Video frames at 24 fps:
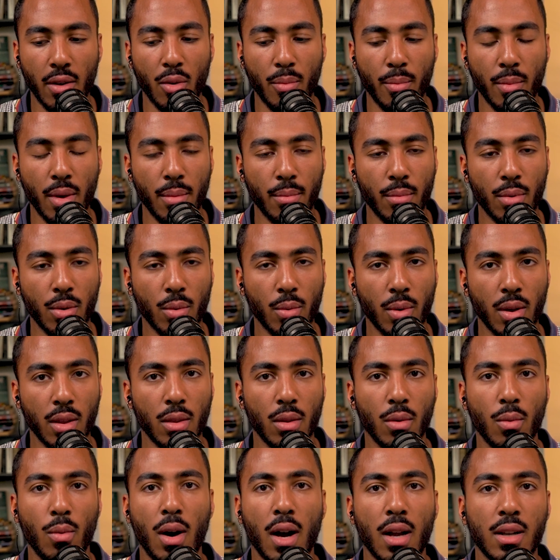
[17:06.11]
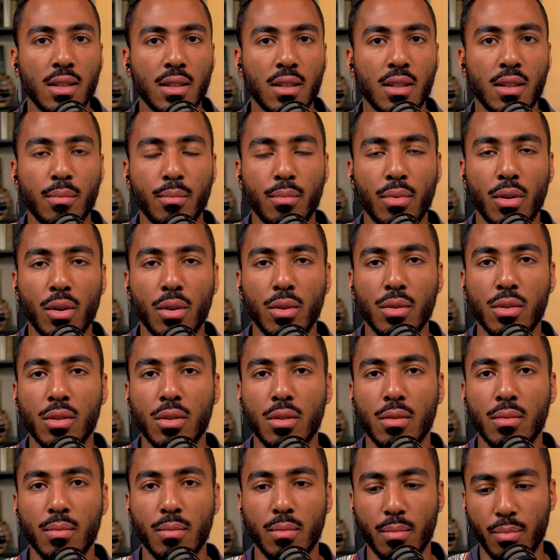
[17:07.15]
remember when the Washington
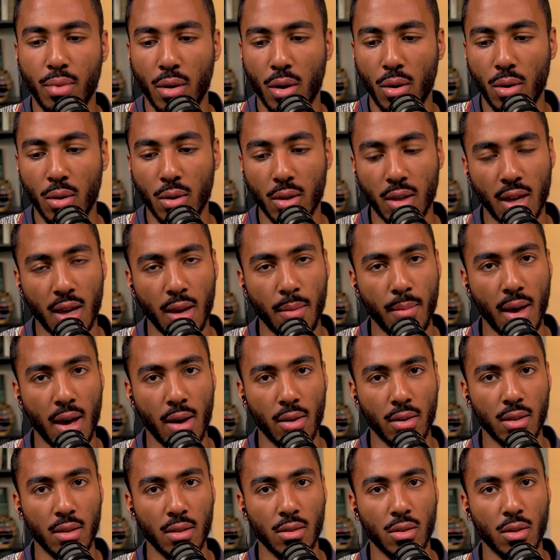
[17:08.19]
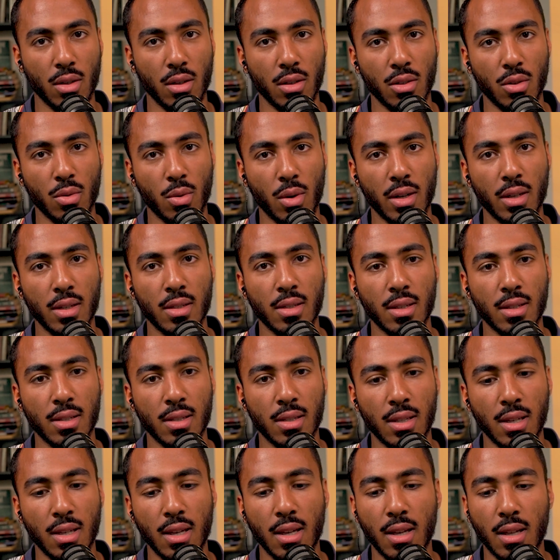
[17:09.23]
Post poll came out in
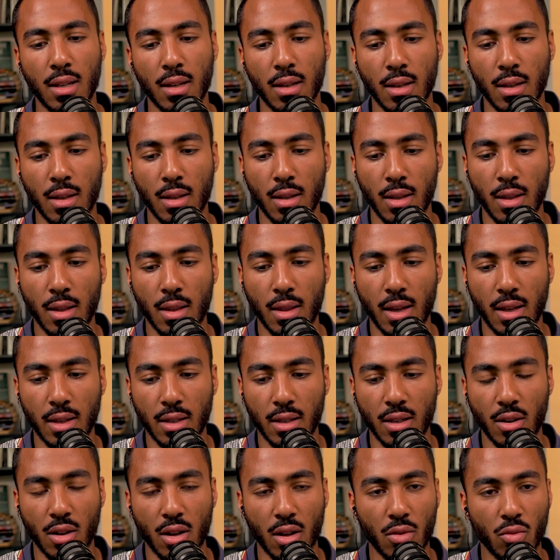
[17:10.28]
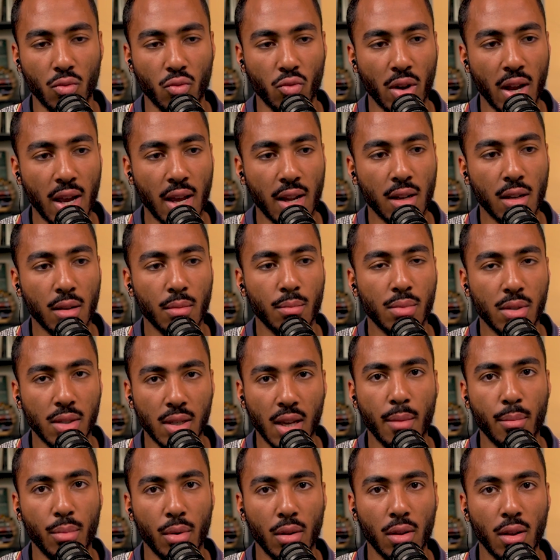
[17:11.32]
2016 that did a random
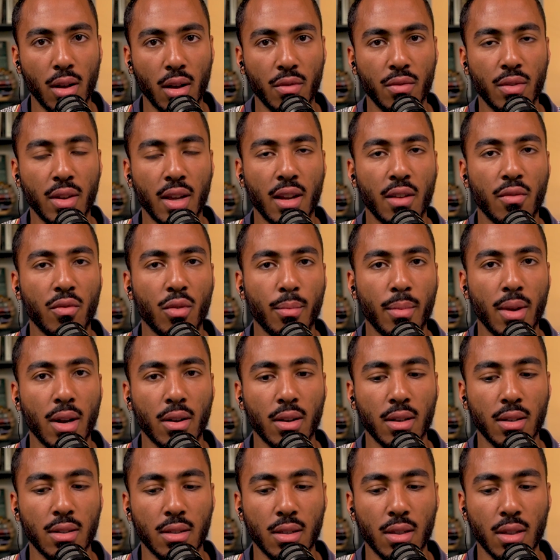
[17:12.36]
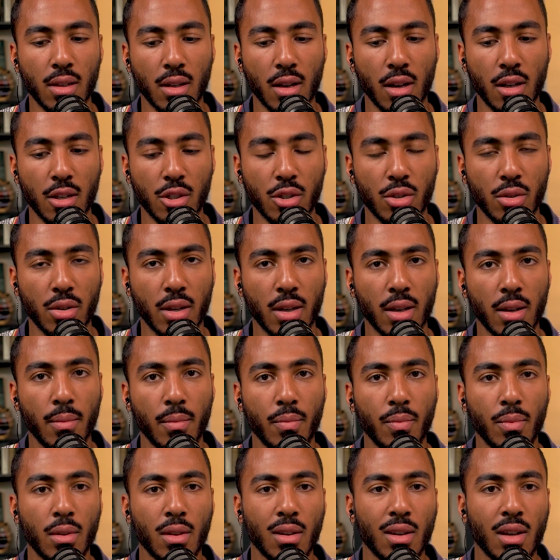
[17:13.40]
sample of Native Americans in the country
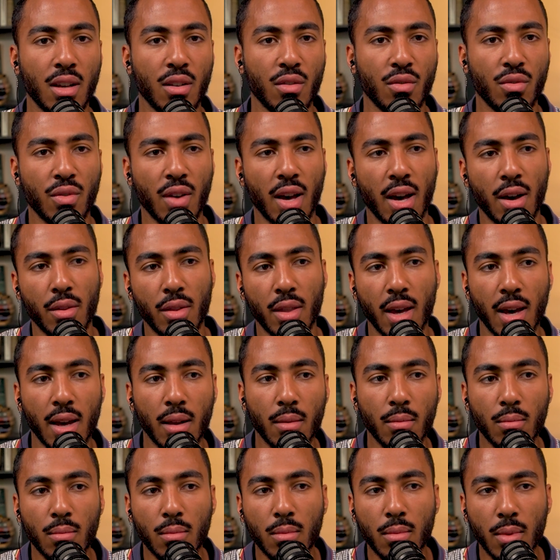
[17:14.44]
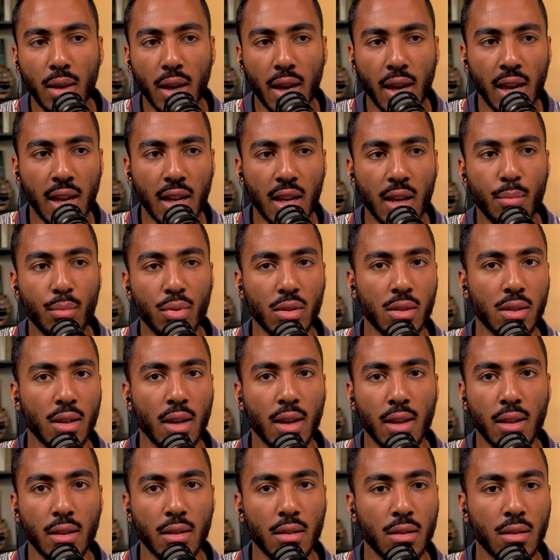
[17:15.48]
and found that
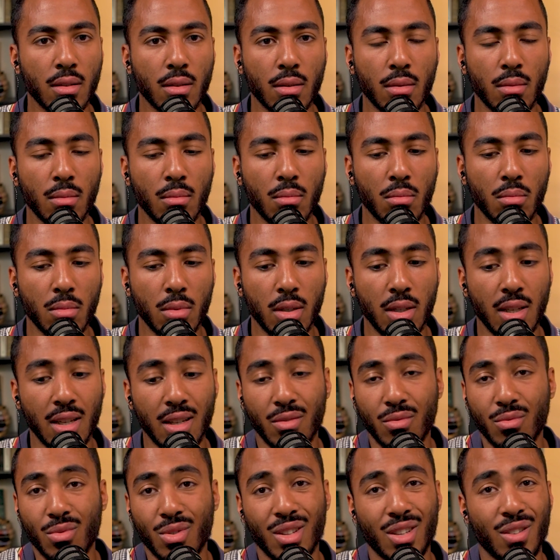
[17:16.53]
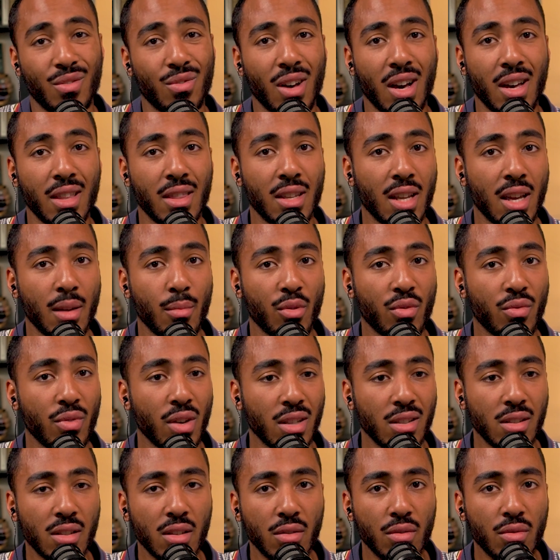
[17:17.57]
80% didn't really find the name
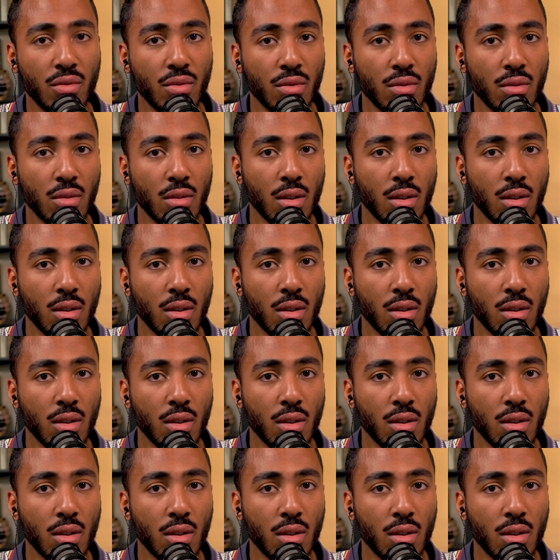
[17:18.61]
offensive.